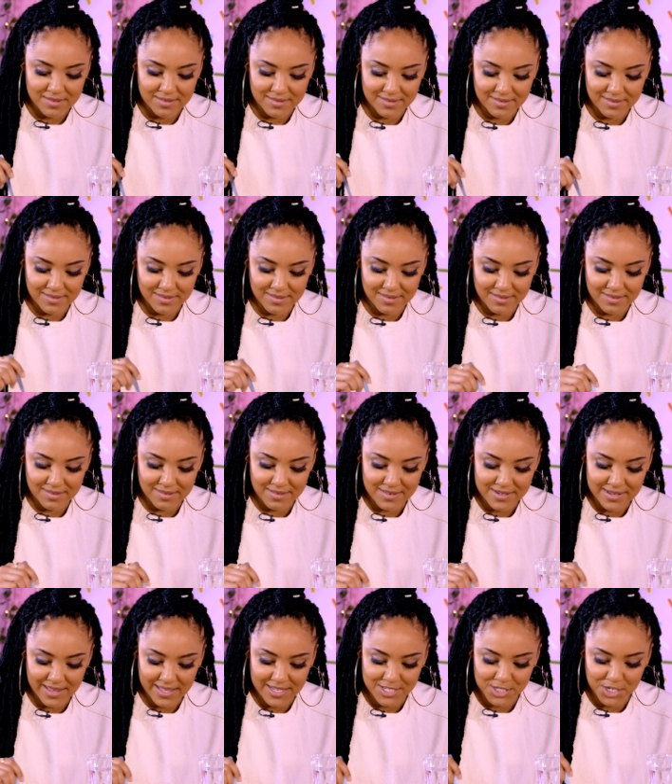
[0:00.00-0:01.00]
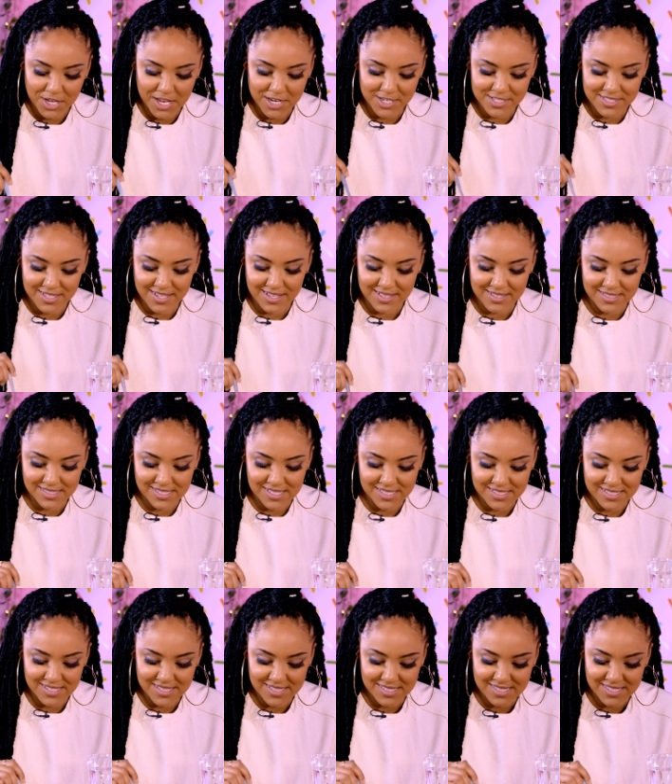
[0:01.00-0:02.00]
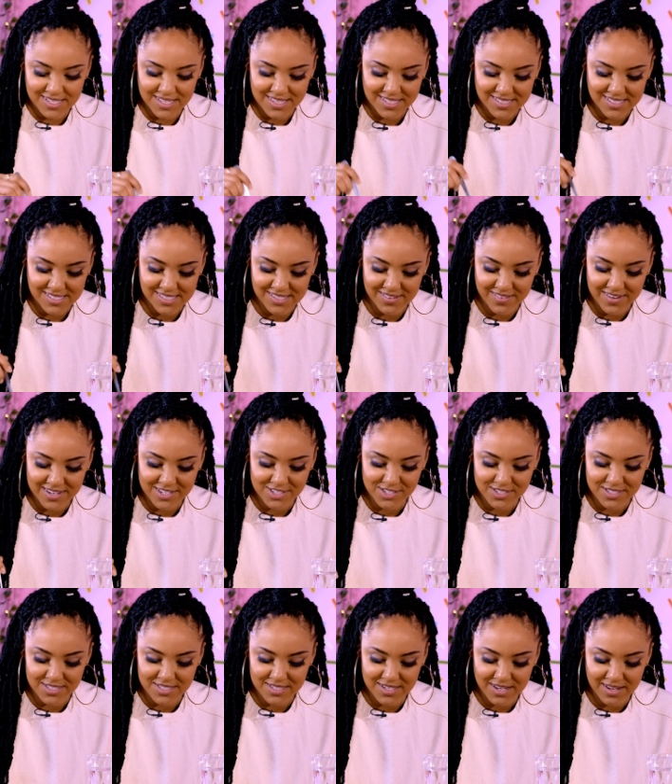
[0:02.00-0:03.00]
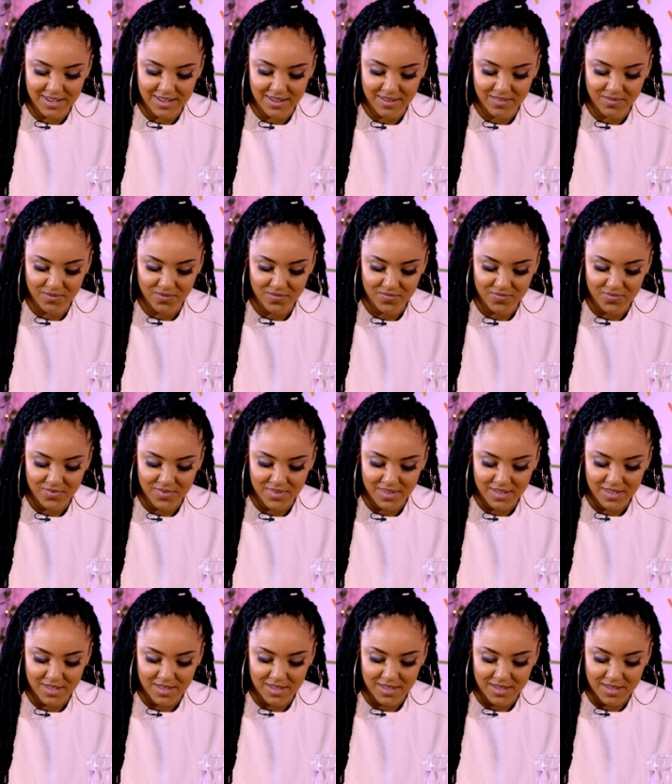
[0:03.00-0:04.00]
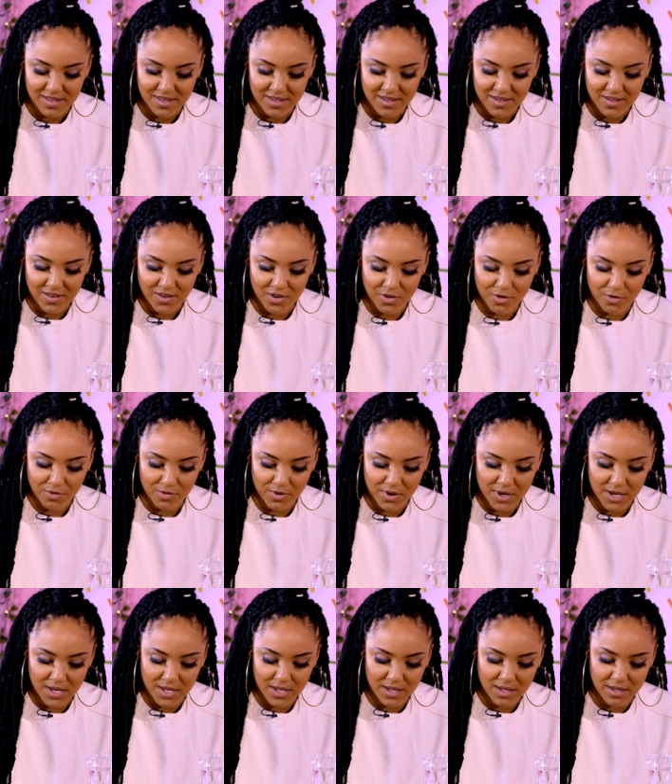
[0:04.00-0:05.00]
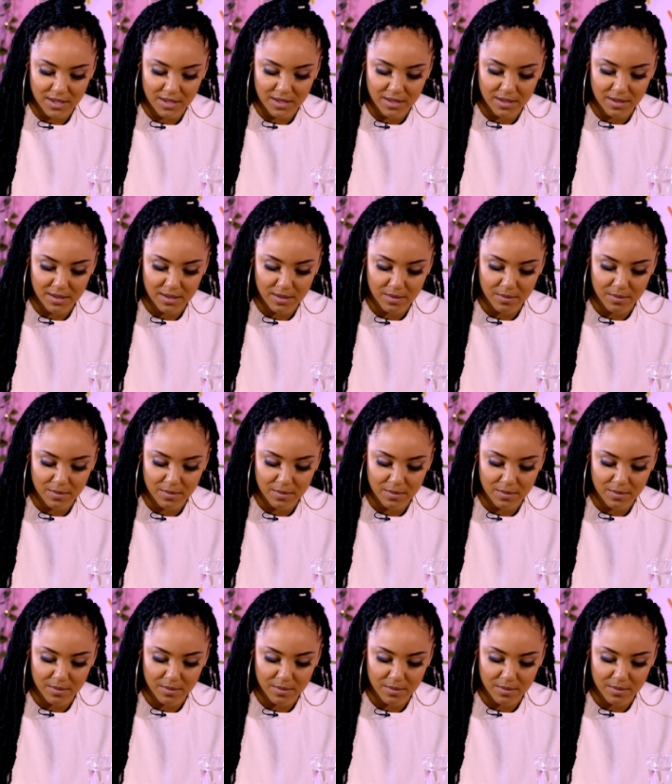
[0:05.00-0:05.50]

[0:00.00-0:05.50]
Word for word: Ooh, like change the consistency. This is yeah. so interesting. Cream.